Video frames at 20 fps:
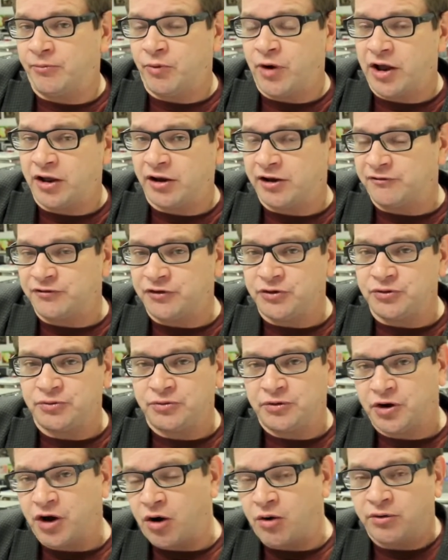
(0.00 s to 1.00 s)
Well, if you
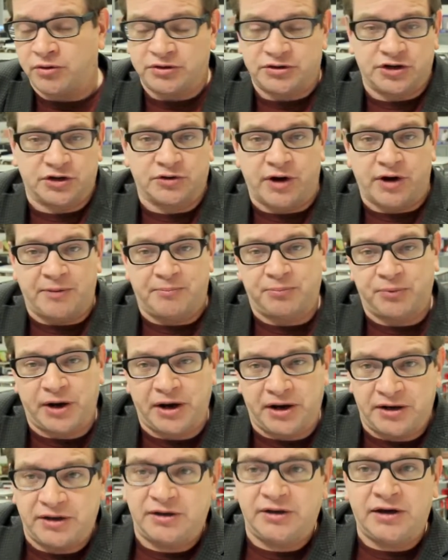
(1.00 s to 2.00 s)
go to Great
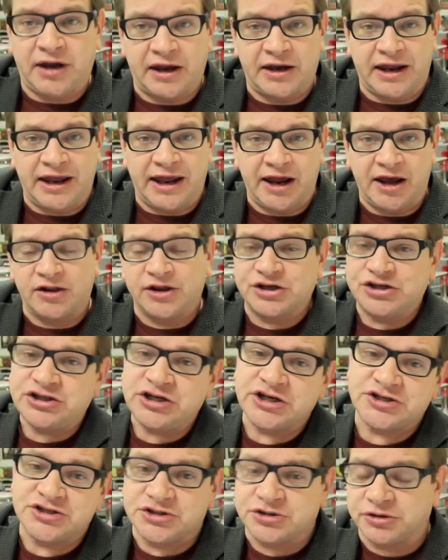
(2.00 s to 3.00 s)
Britain and English
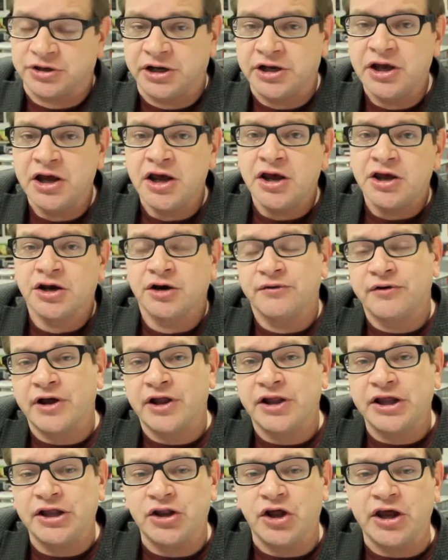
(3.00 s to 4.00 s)
history, you're
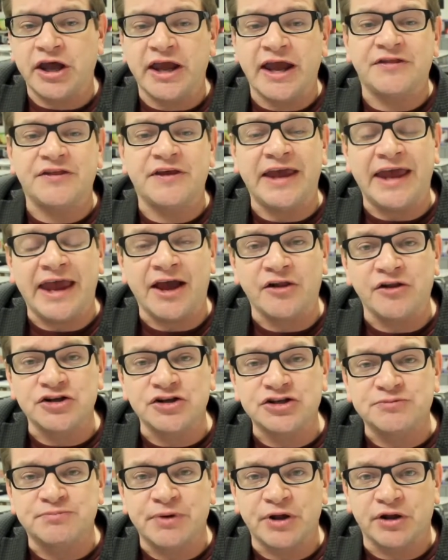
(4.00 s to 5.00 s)
really looking at the
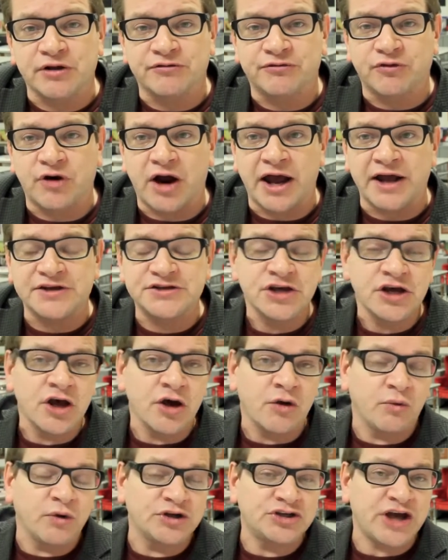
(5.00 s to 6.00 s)
English Bill of Rights,
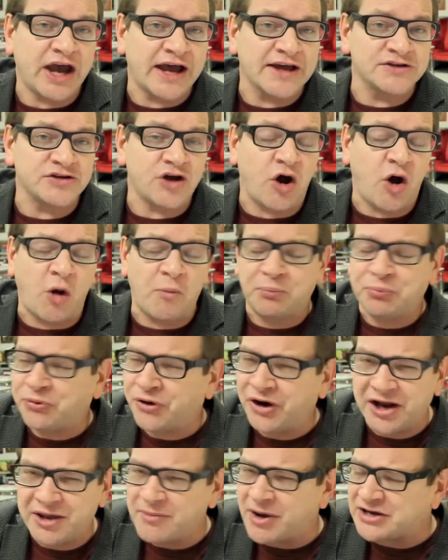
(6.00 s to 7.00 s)
which has
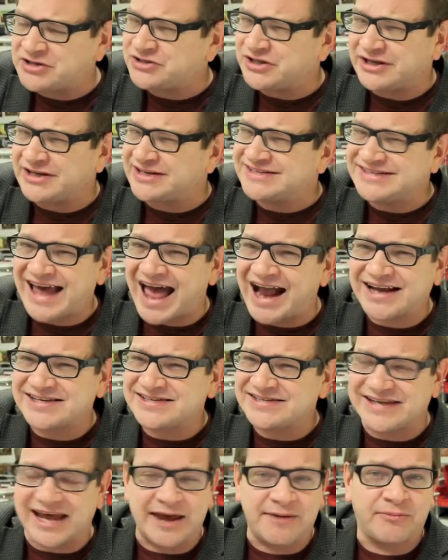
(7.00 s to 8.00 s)
pretty much the exact
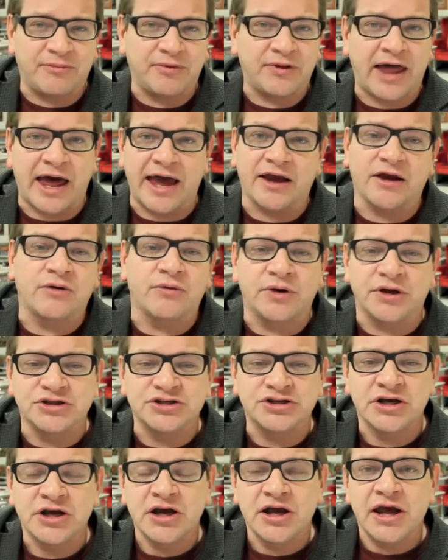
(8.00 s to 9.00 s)
same
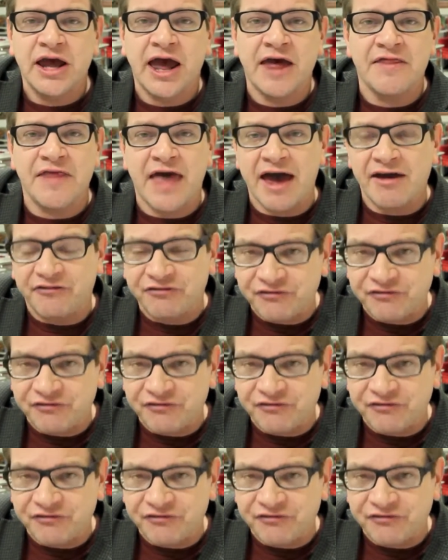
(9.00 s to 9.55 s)
language, and that